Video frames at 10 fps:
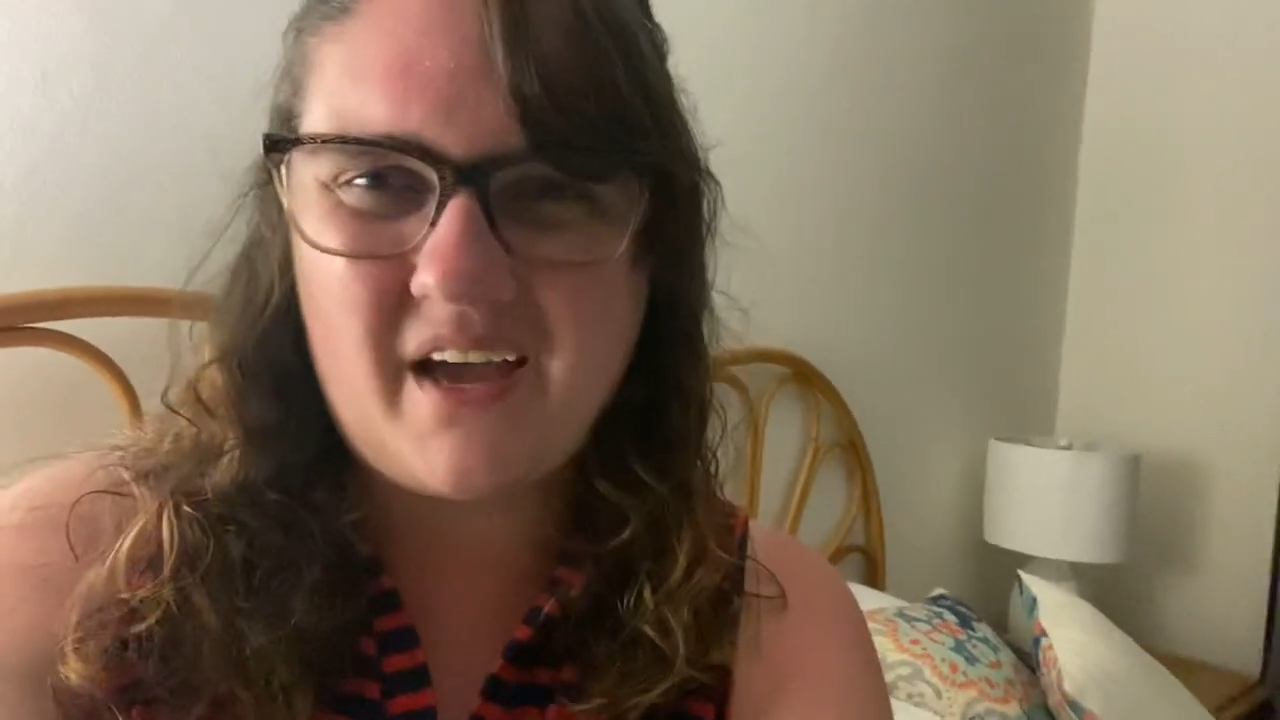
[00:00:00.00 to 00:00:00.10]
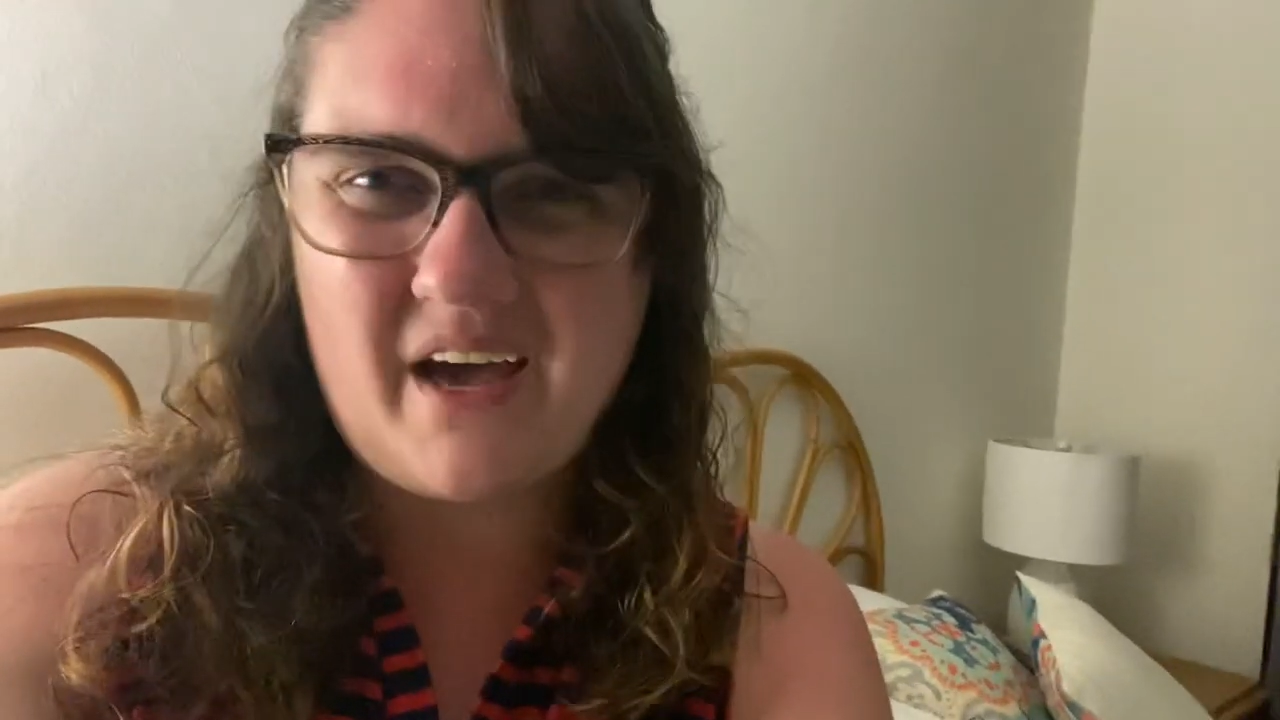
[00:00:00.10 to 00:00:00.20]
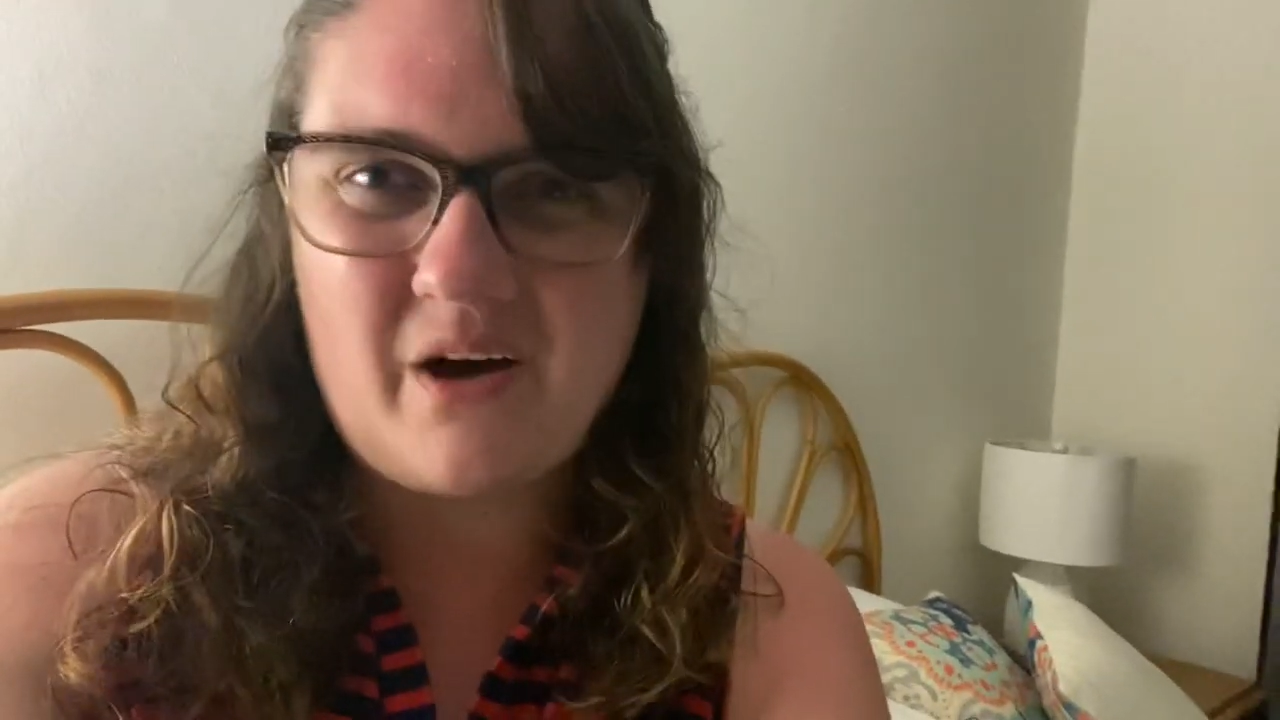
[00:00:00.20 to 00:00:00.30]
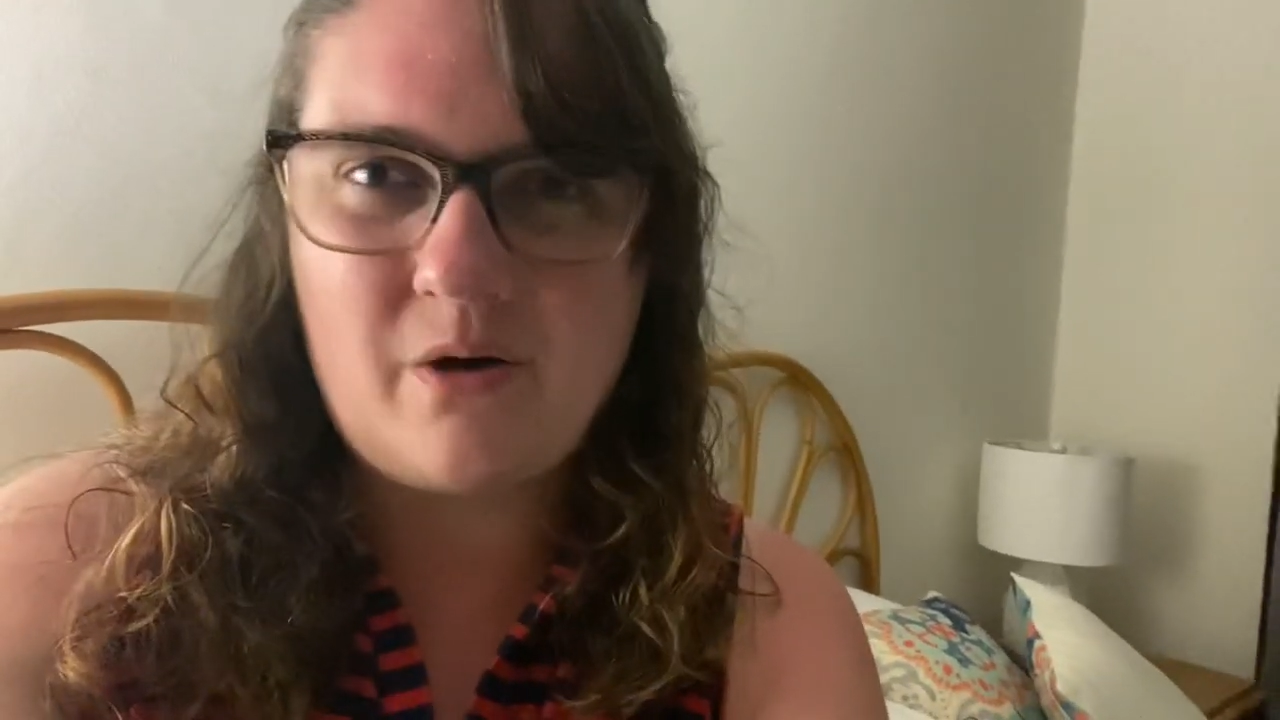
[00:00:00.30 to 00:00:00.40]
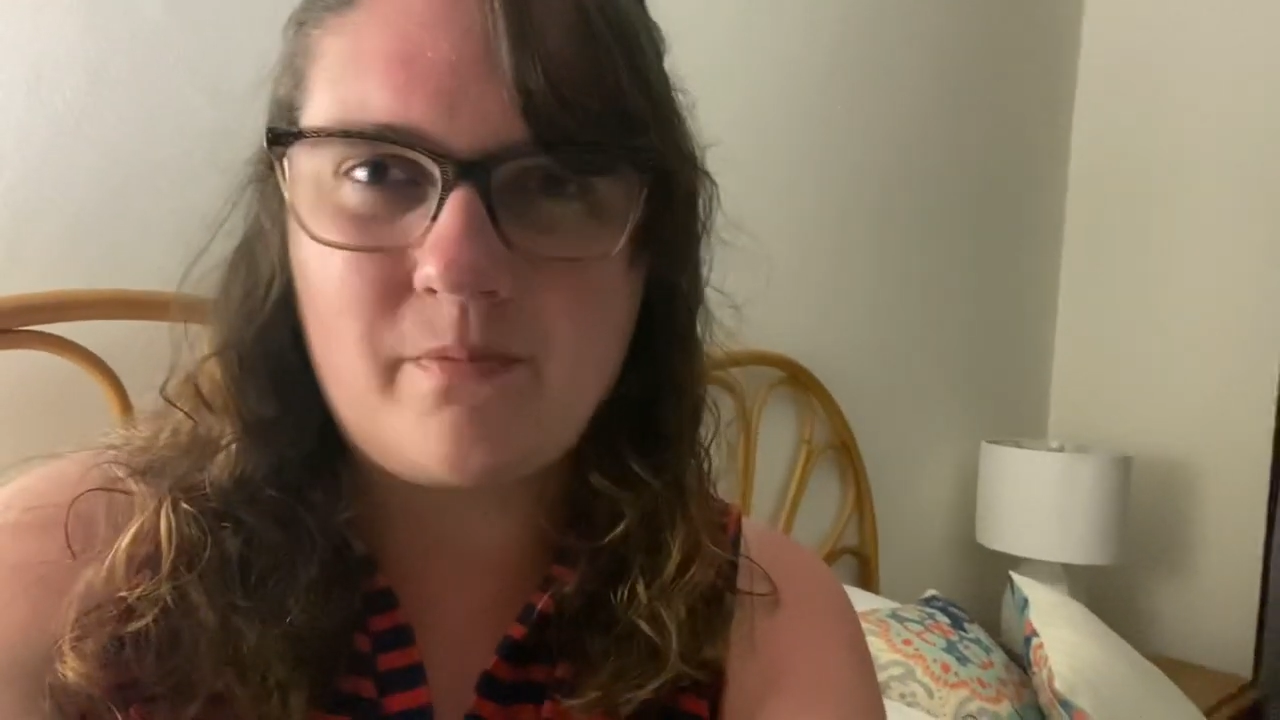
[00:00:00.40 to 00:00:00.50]

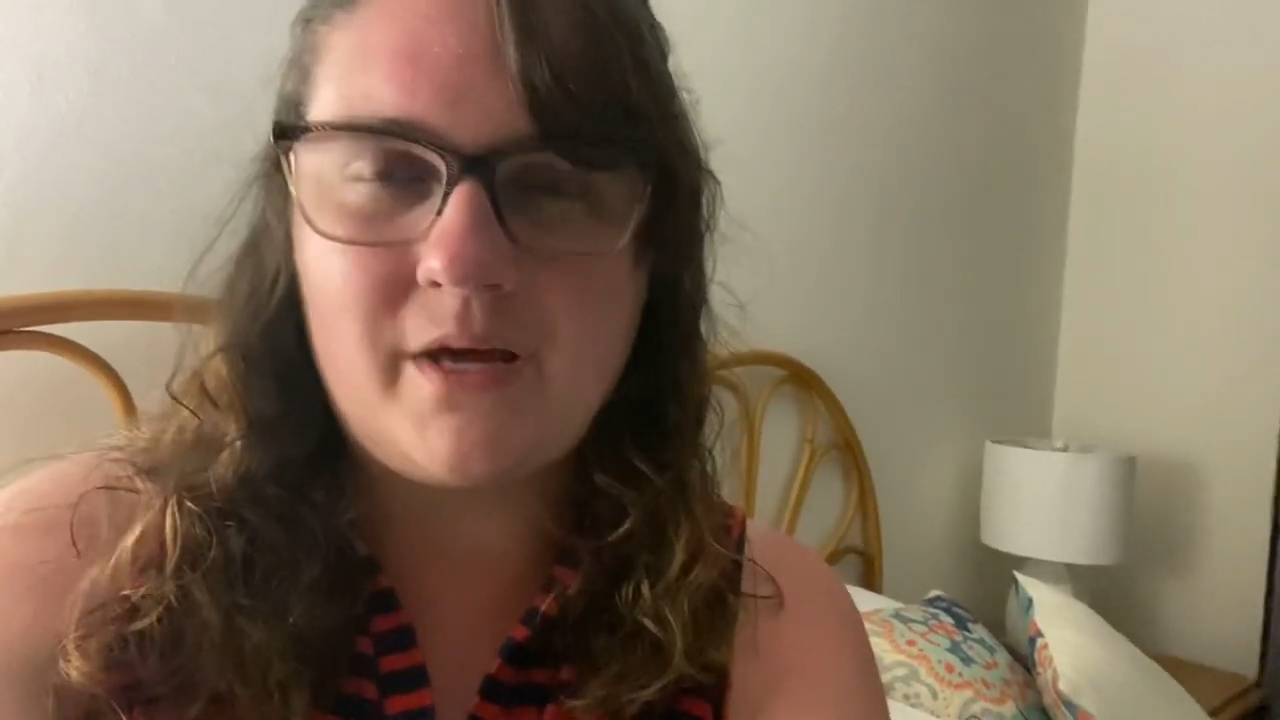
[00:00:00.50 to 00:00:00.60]
kelp